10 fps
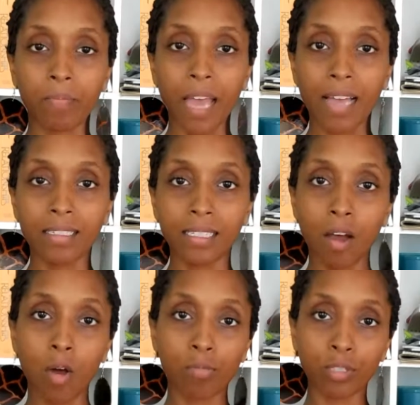That's
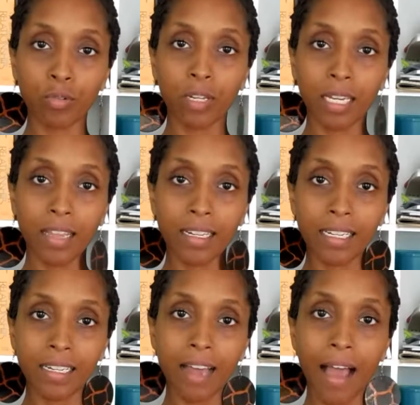
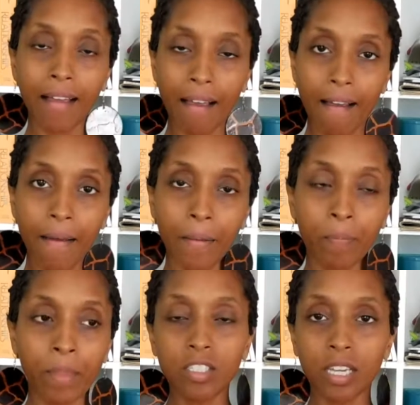HomeschoolingInTheD.com.
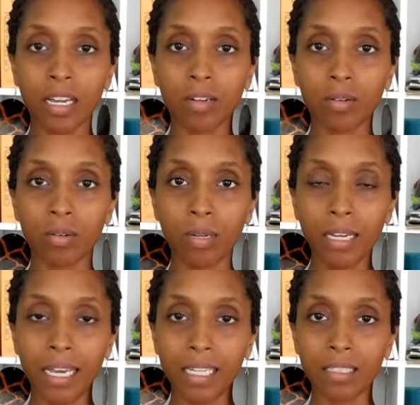This channel
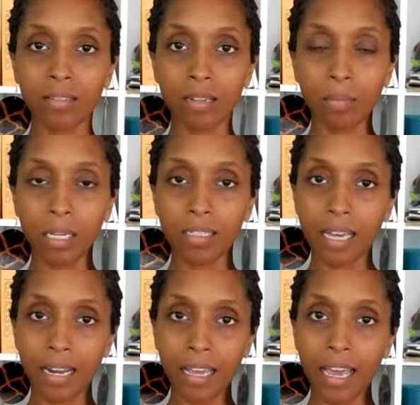is going to be
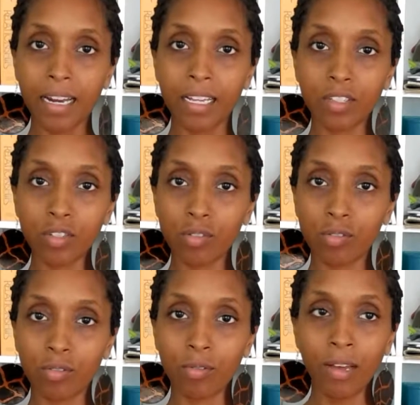dedicated to,
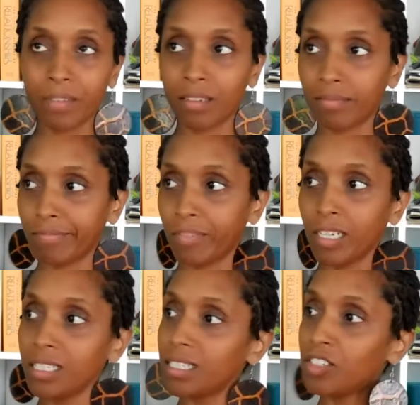
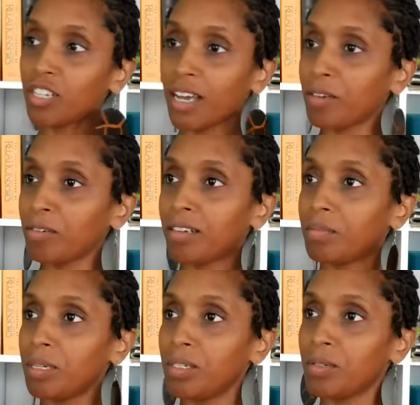what is this channel going
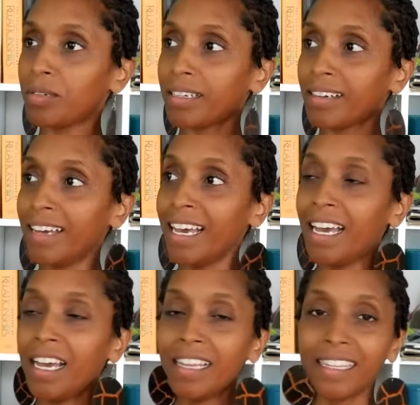to be doing?
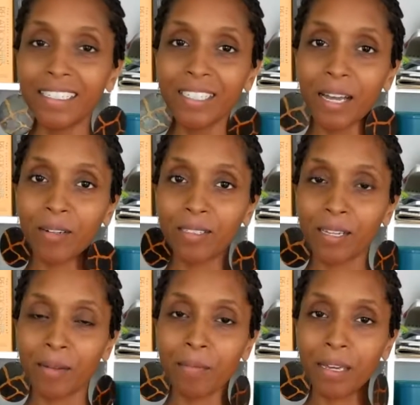This channel is
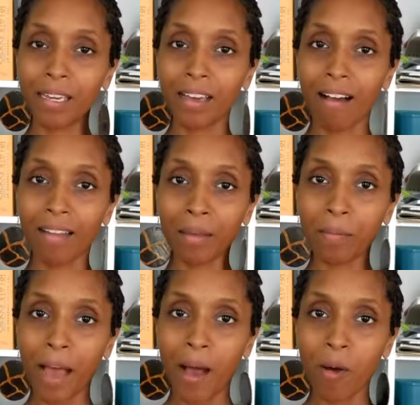going to be all
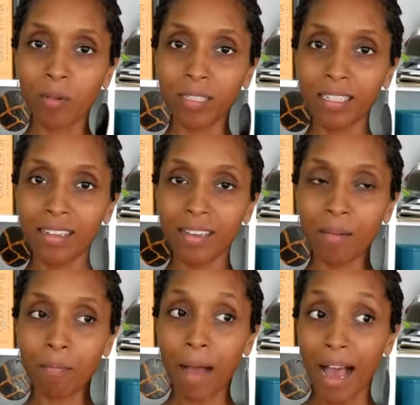about
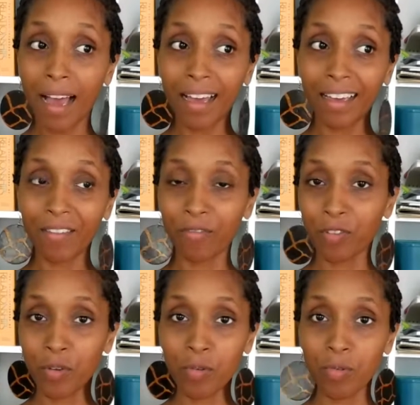my
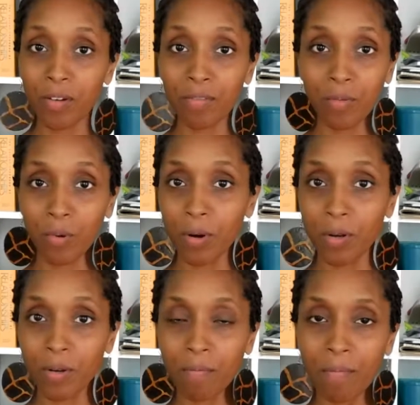view of the
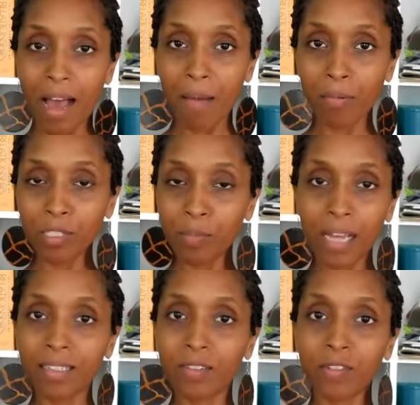world, my
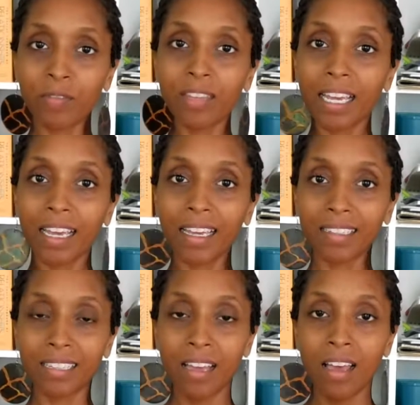perspective of things.